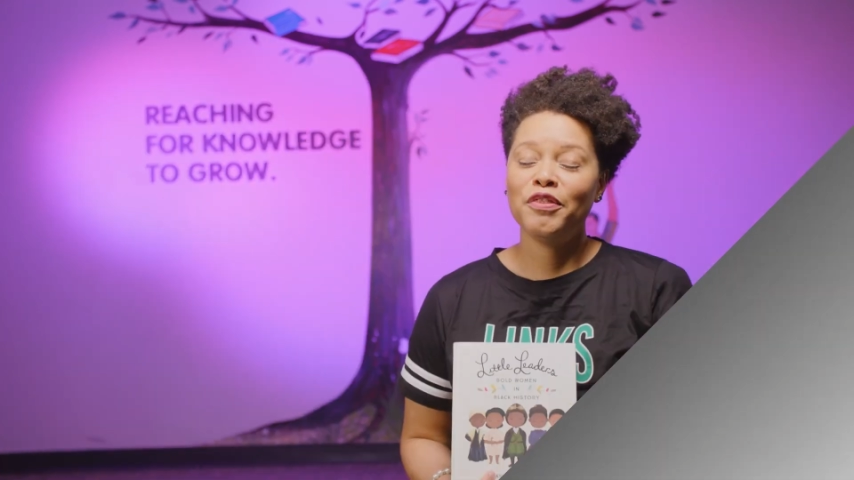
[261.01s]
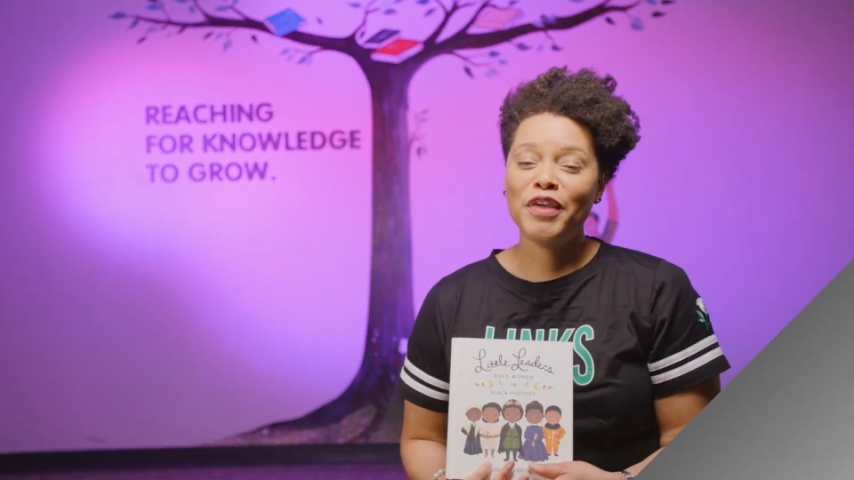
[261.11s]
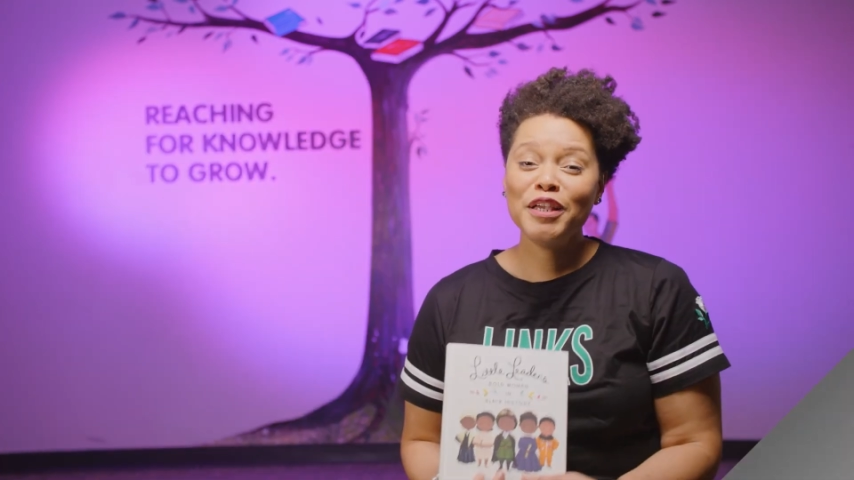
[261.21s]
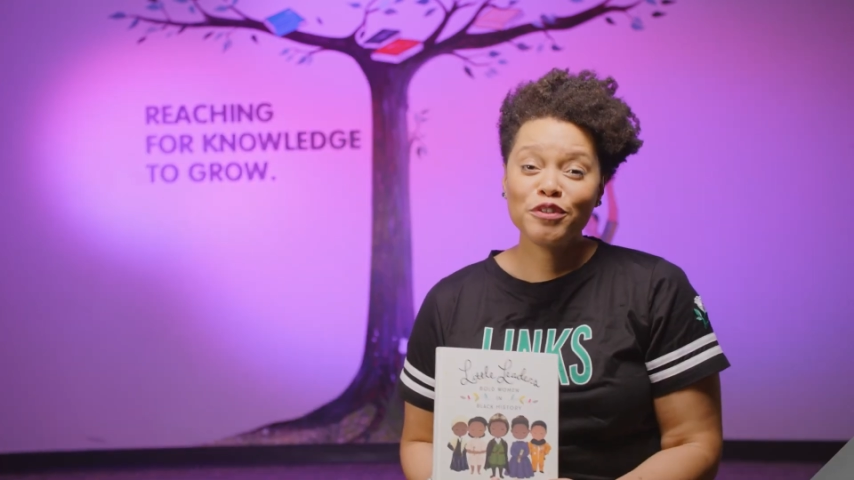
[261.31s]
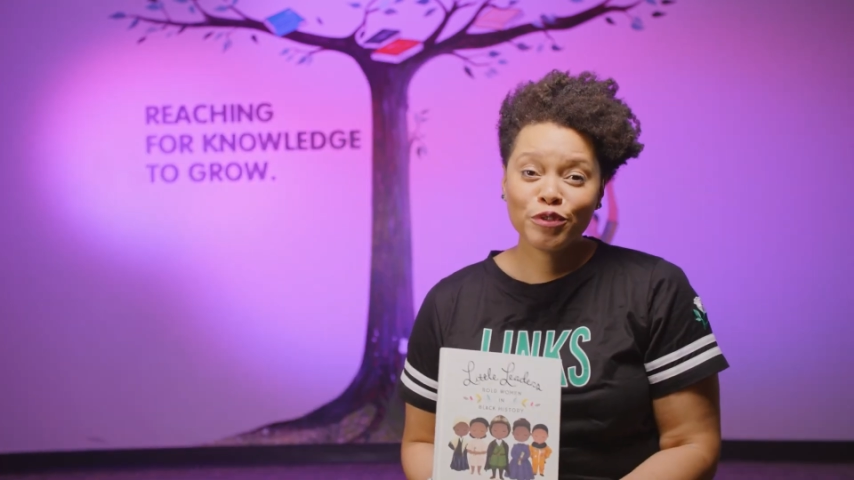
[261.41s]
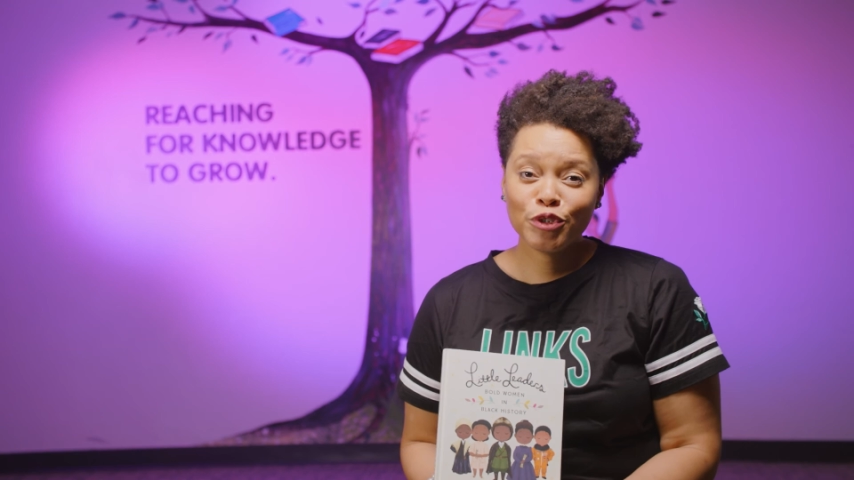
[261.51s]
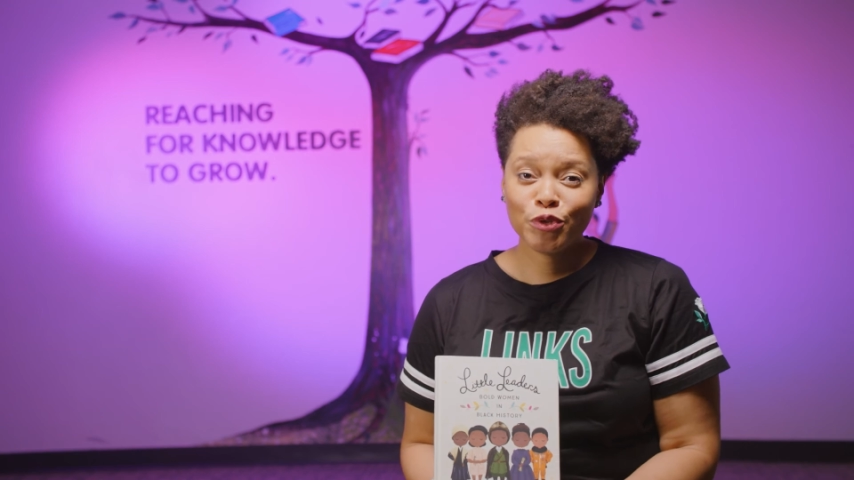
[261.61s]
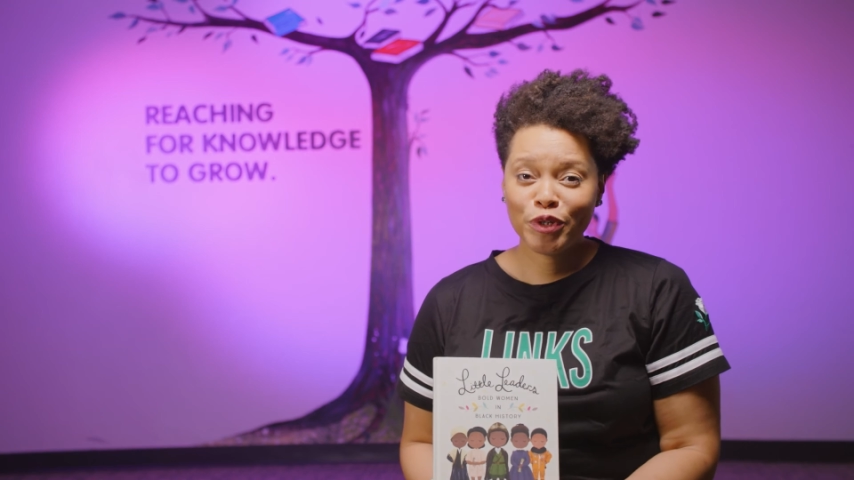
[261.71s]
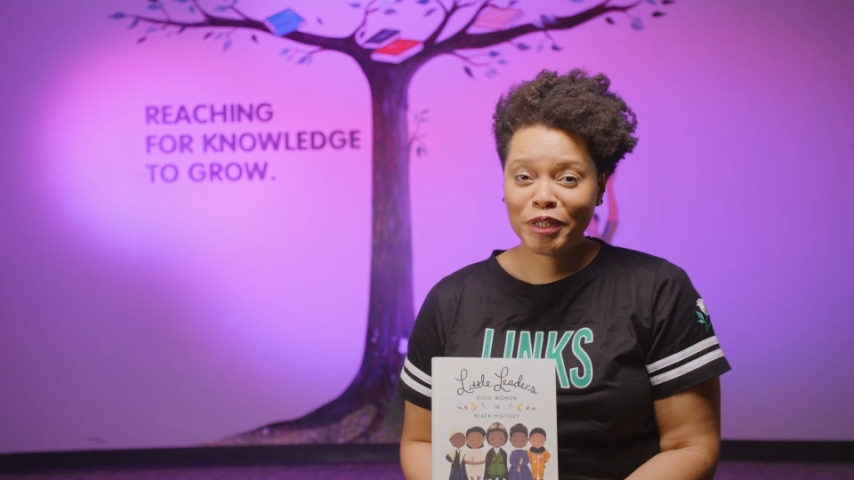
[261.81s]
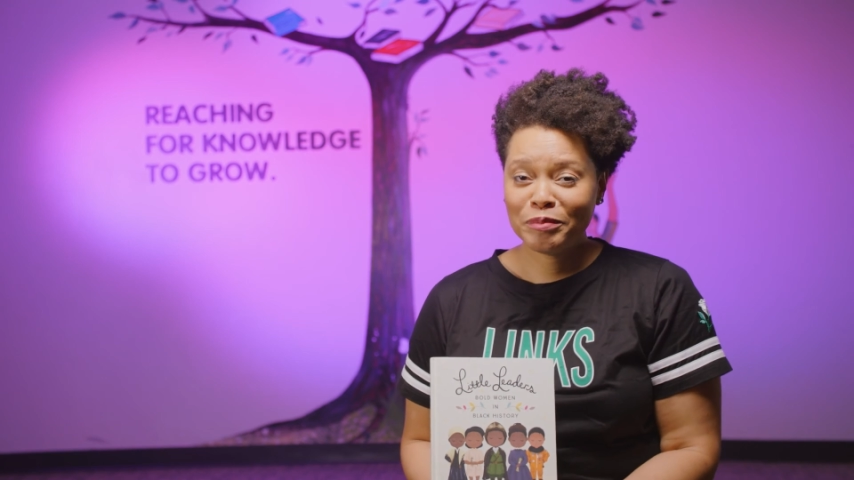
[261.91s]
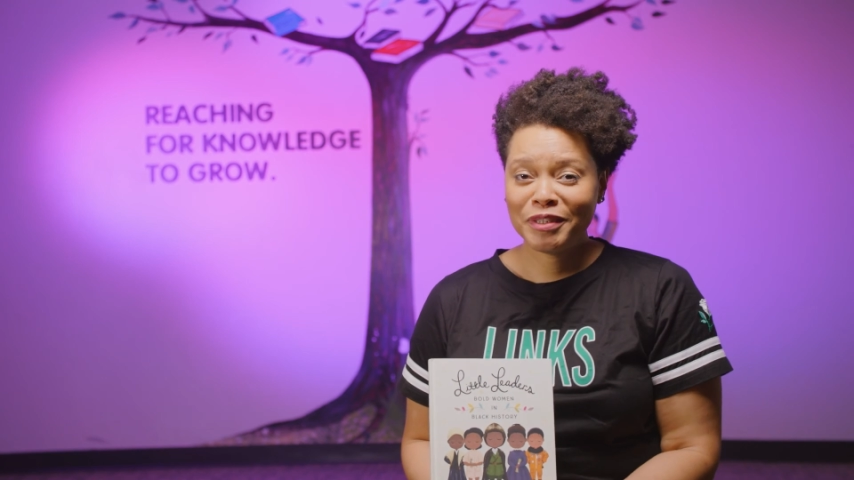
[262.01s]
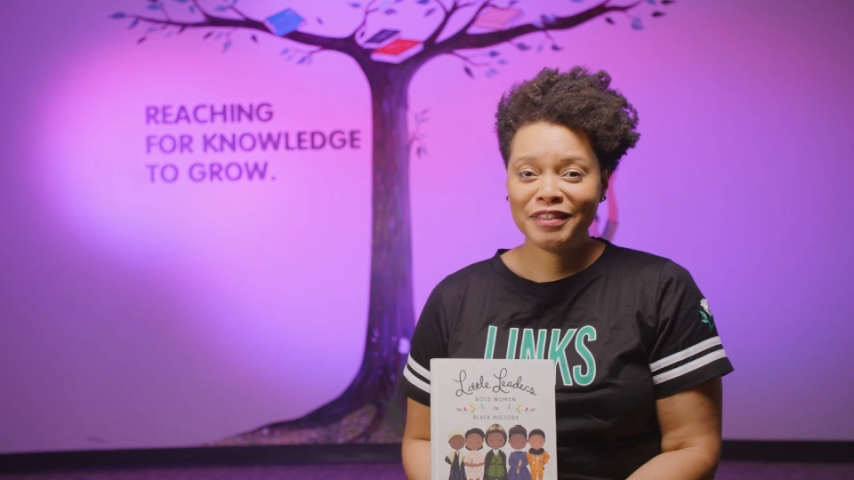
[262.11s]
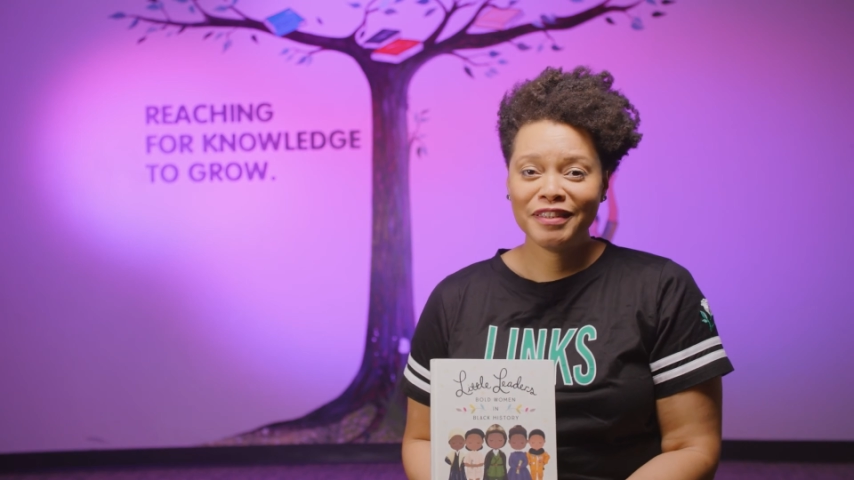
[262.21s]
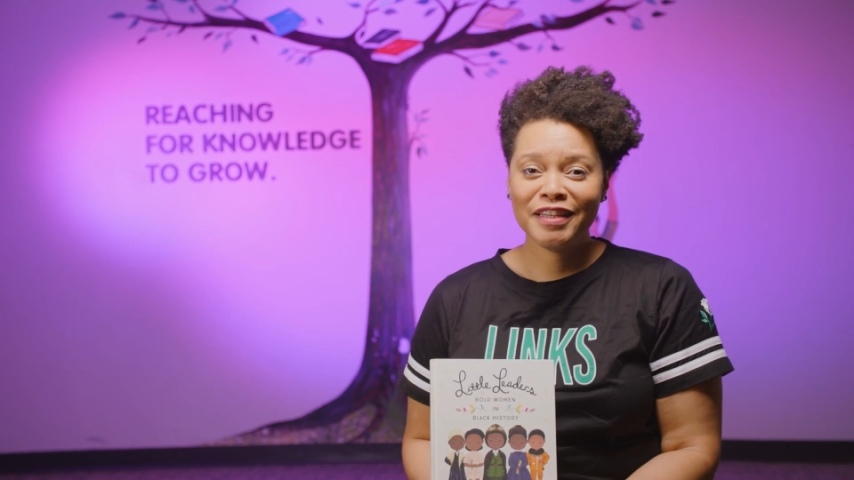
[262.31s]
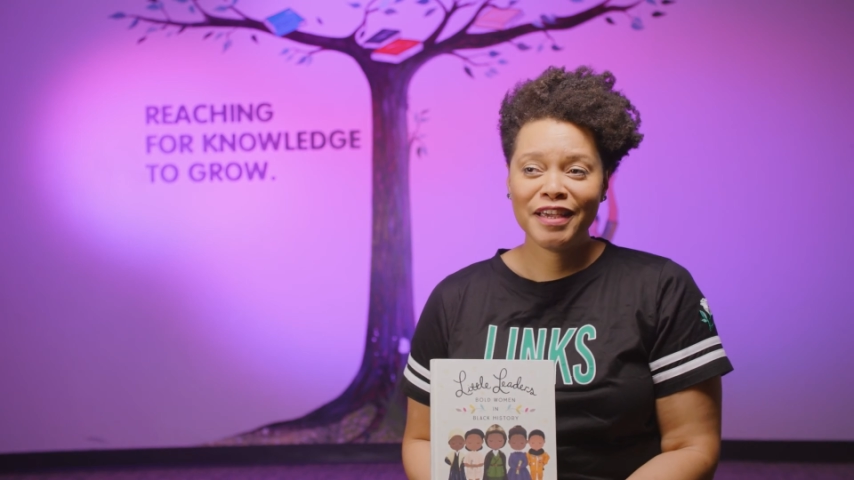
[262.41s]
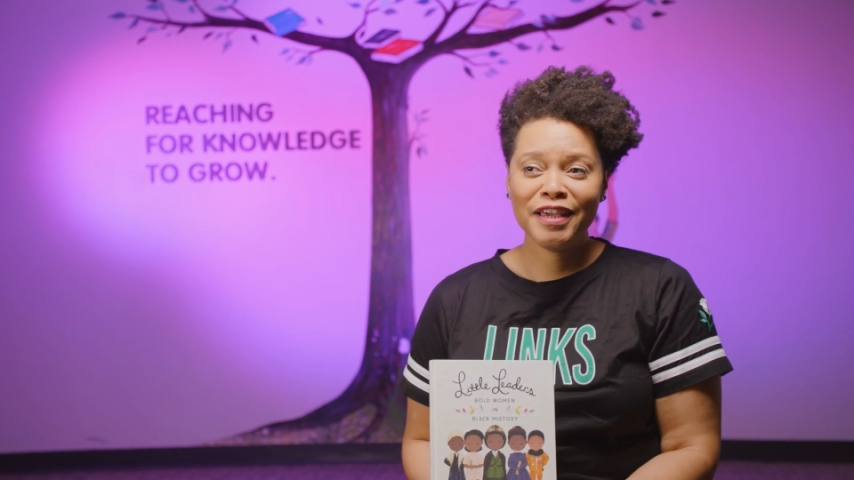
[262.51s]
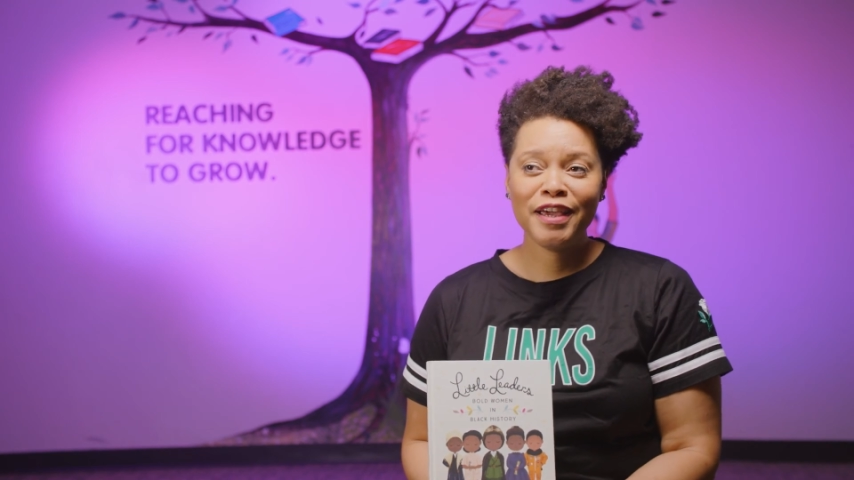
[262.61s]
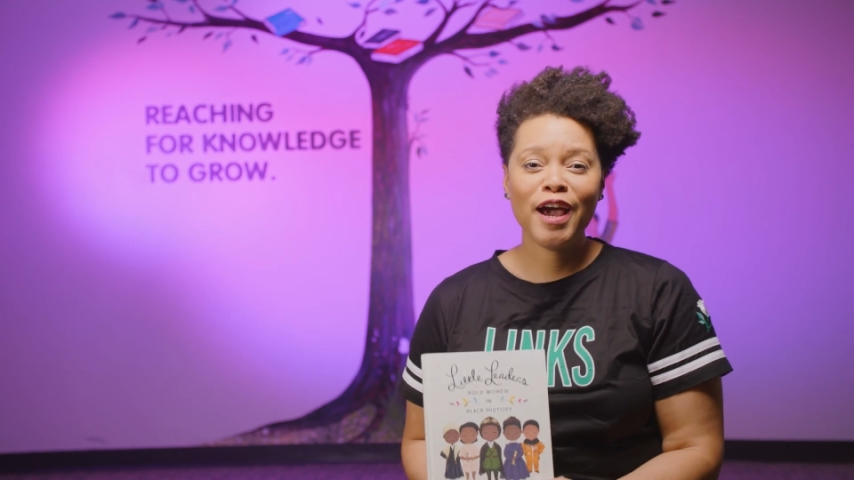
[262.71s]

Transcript: Thanks for joining me today.